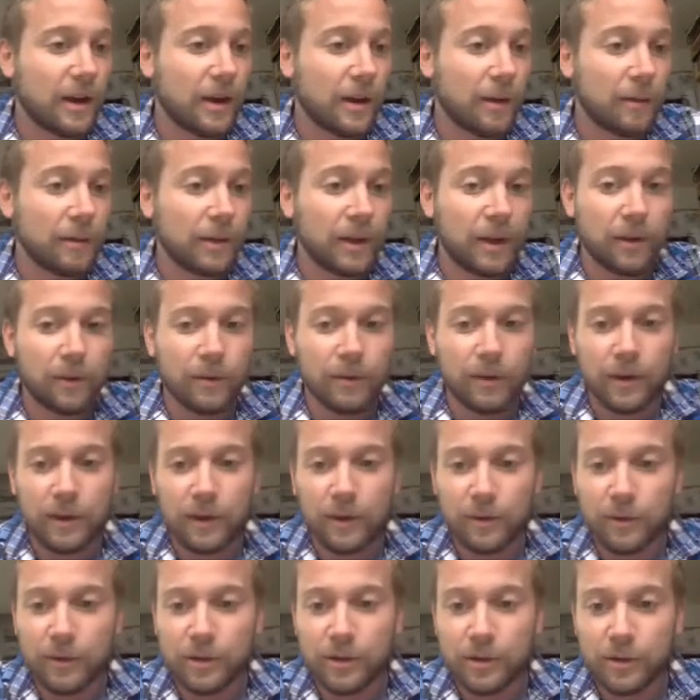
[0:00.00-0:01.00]
So we're going to do
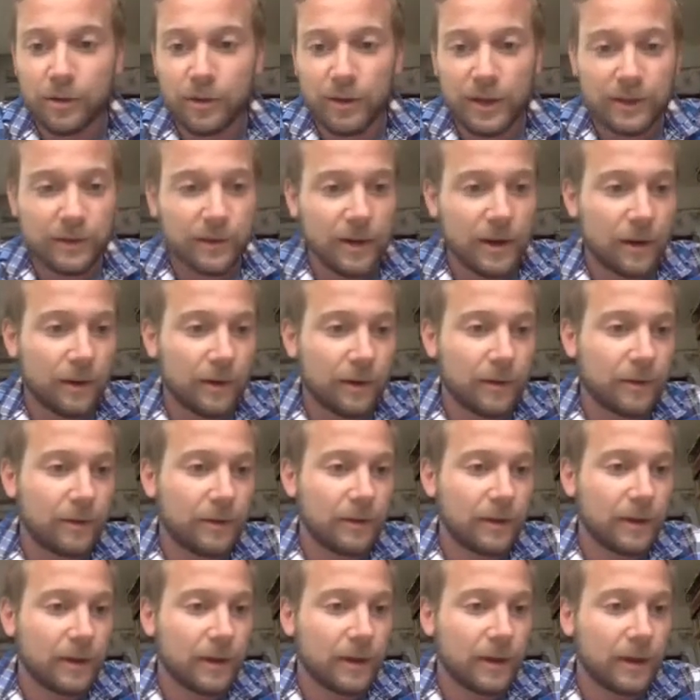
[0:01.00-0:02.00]
buffer.
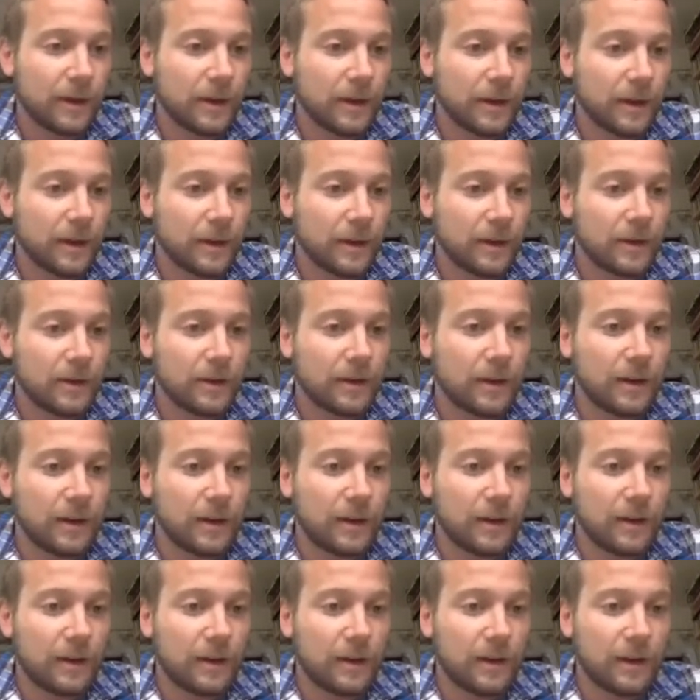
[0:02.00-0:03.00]
I'm just going to do
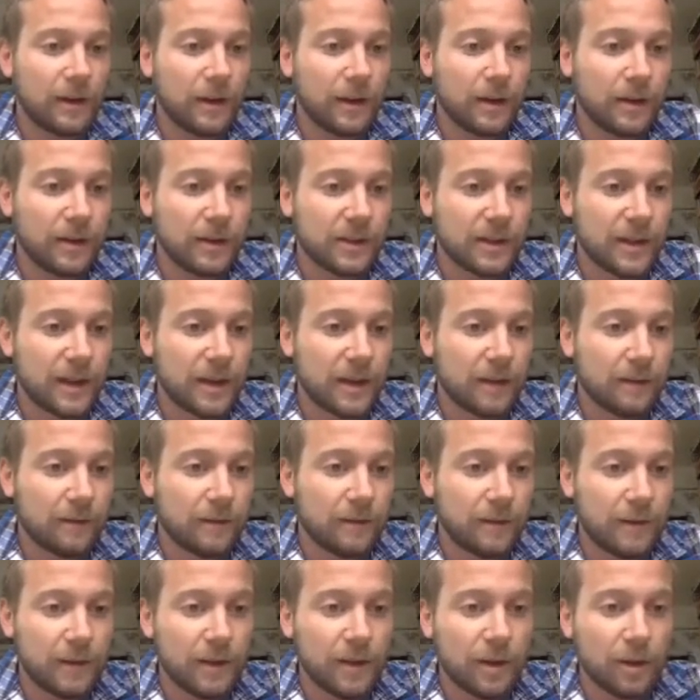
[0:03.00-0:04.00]
1
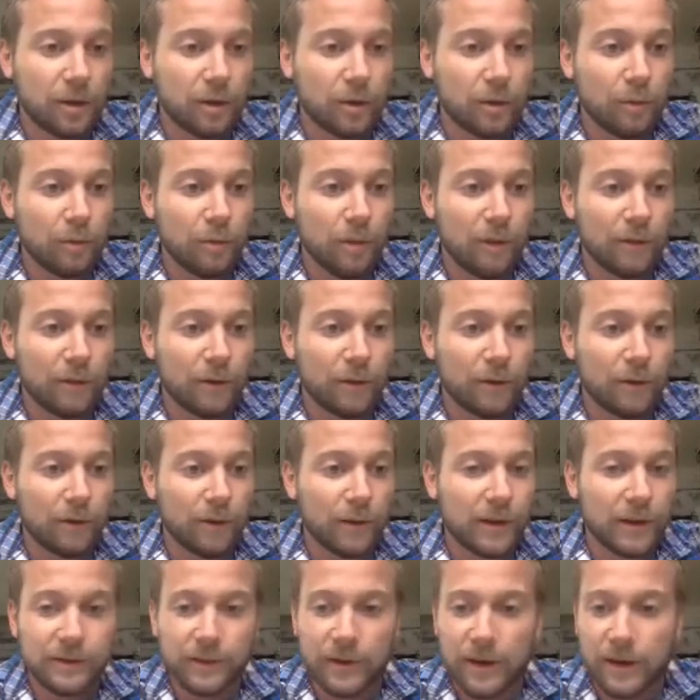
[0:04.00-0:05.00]
mile. You can do all these
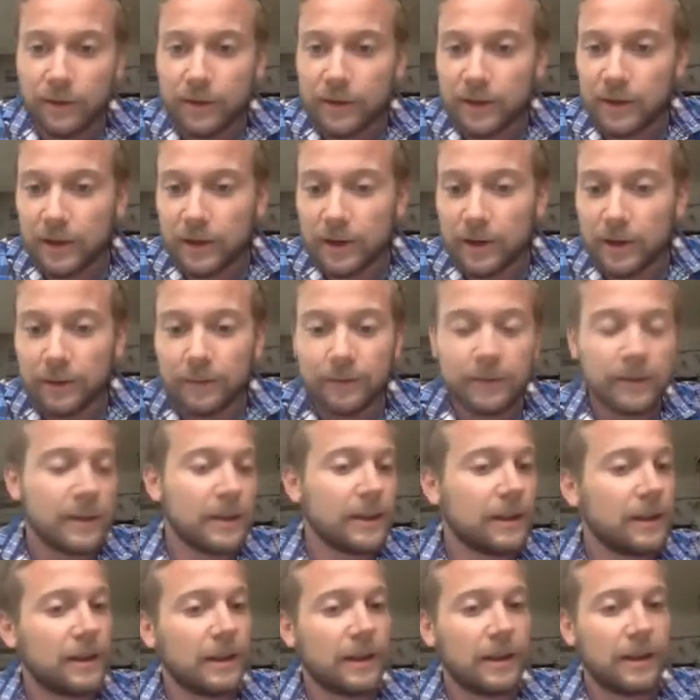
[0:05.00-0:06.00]
things
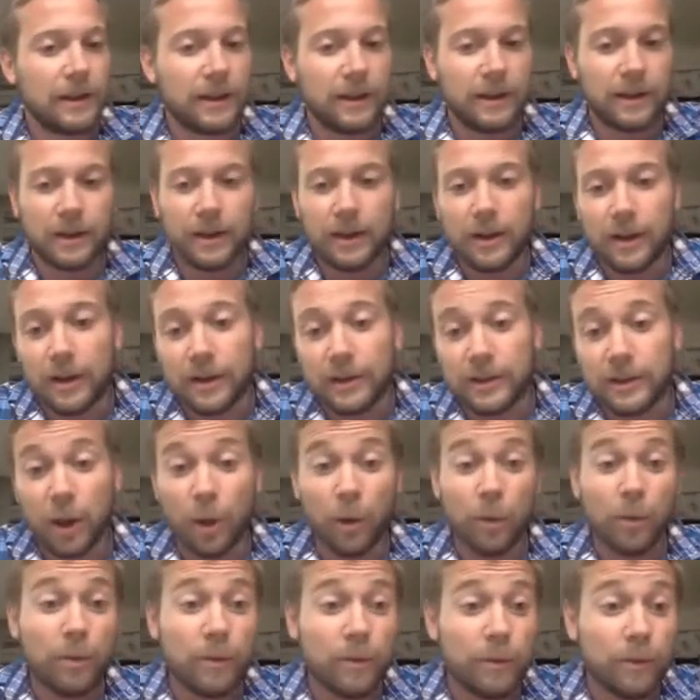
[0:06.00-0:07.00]
and execute.
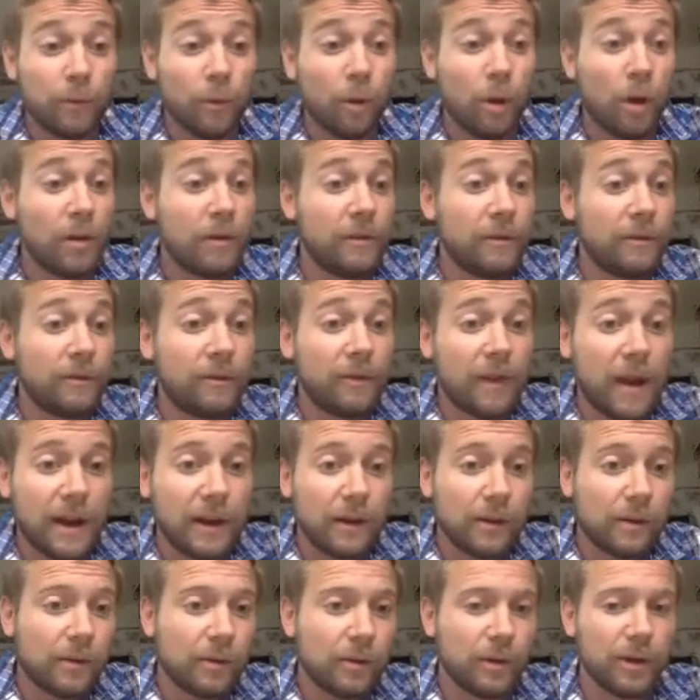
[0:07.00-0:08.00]
And
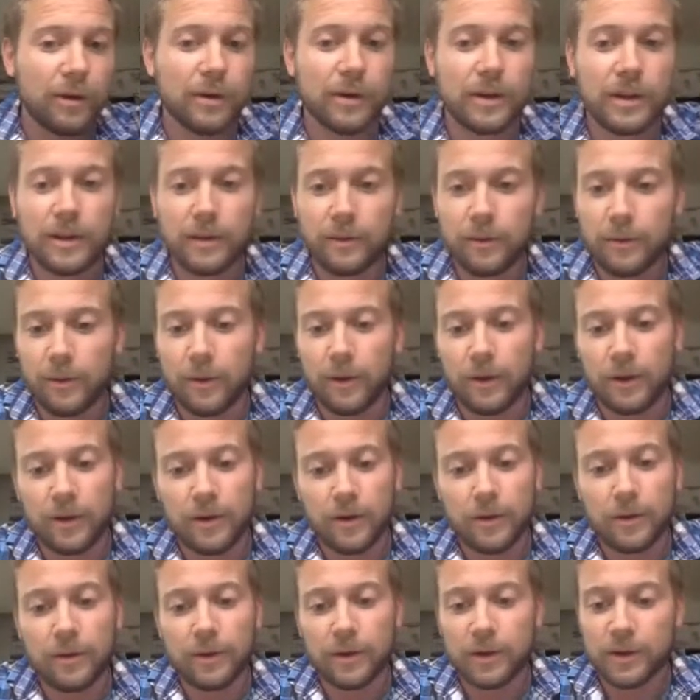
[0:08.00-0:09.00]
there's a buffer there.
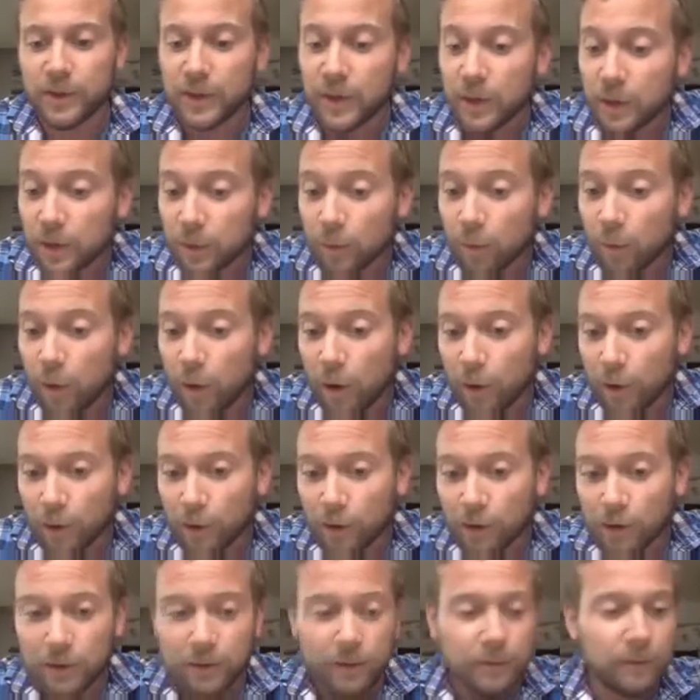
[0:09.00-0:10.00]
So
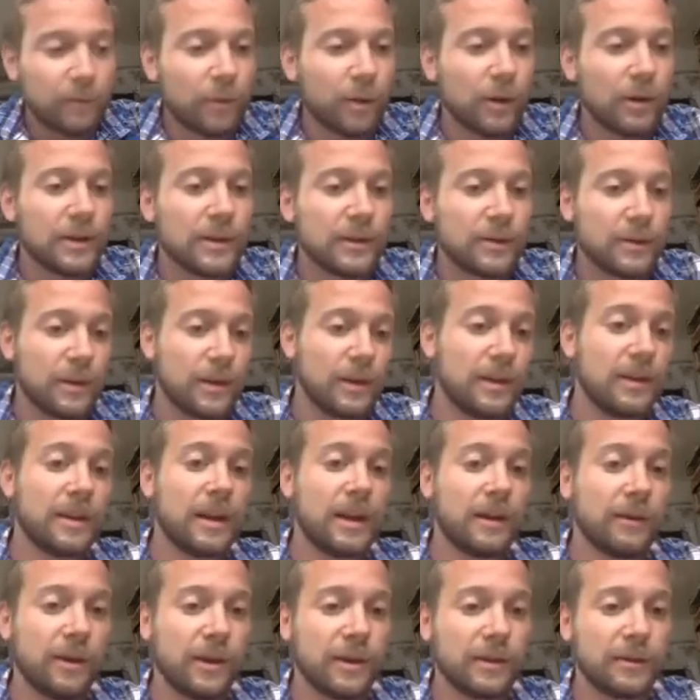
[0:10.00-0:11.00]
now I'm going to get rid of the original
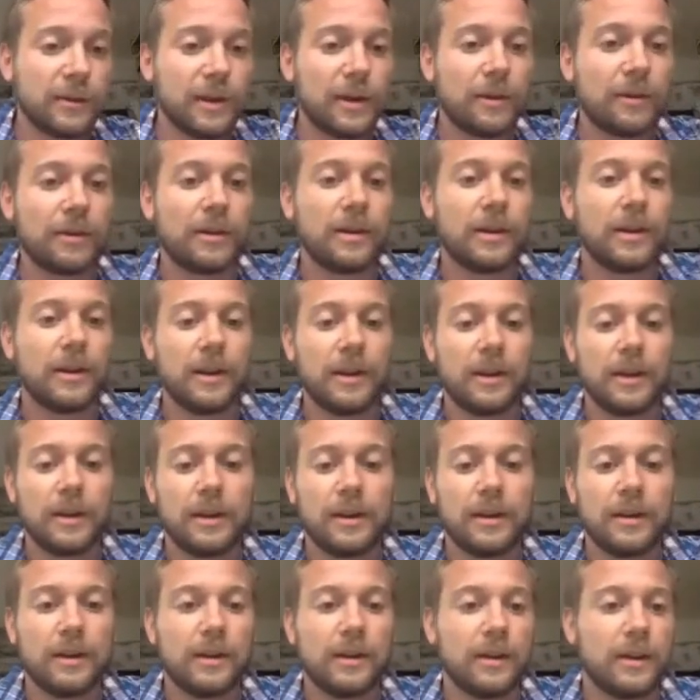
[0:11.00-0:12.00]
race route
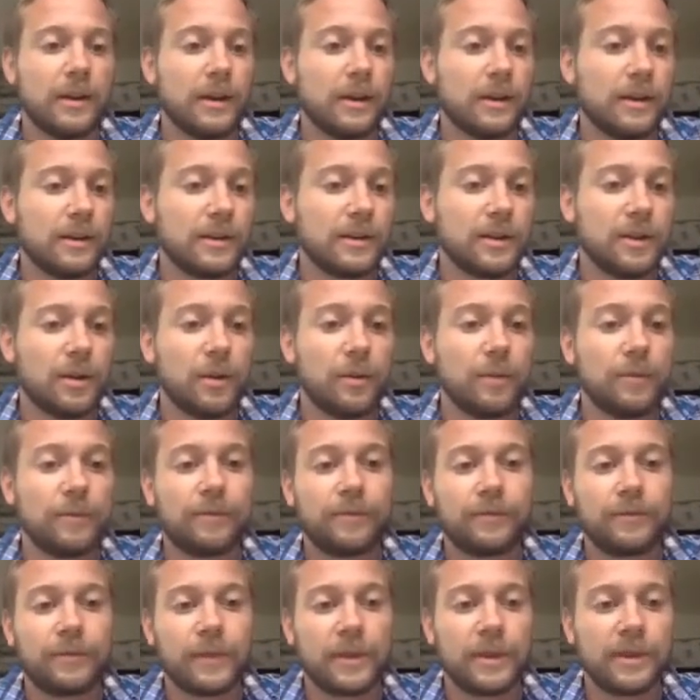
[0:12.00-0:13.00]
and
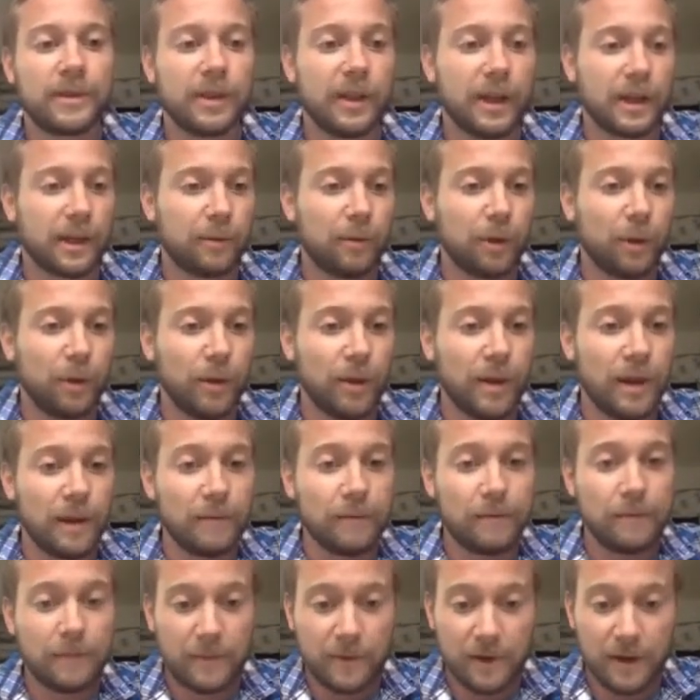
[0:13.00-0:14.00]
just have the
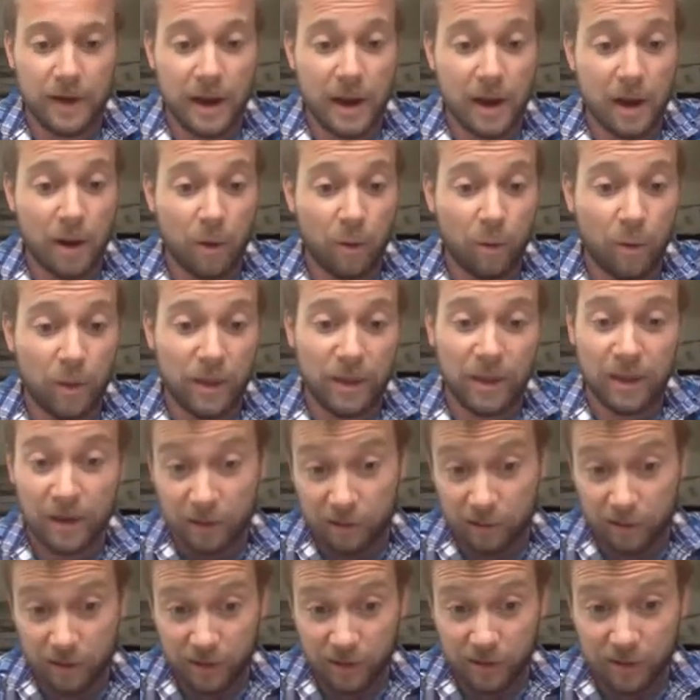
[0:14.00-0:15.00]
new buffered race
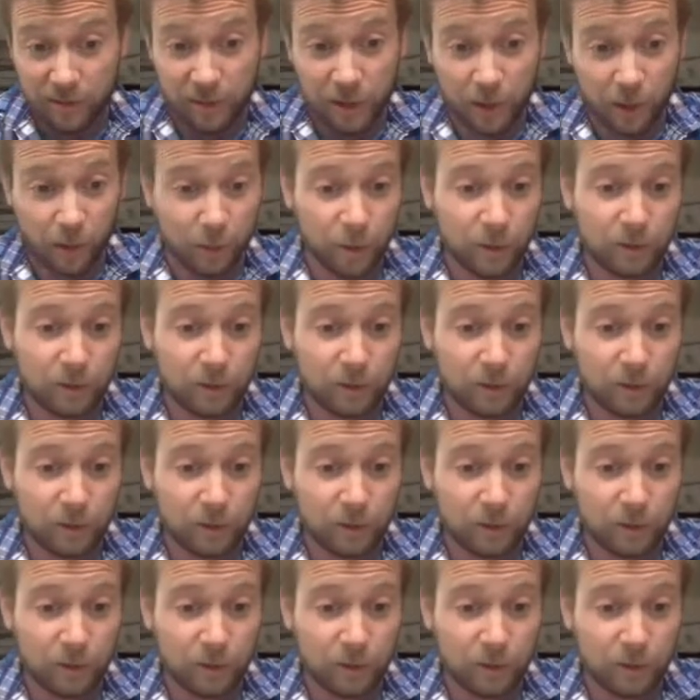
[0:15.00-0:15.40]
route here.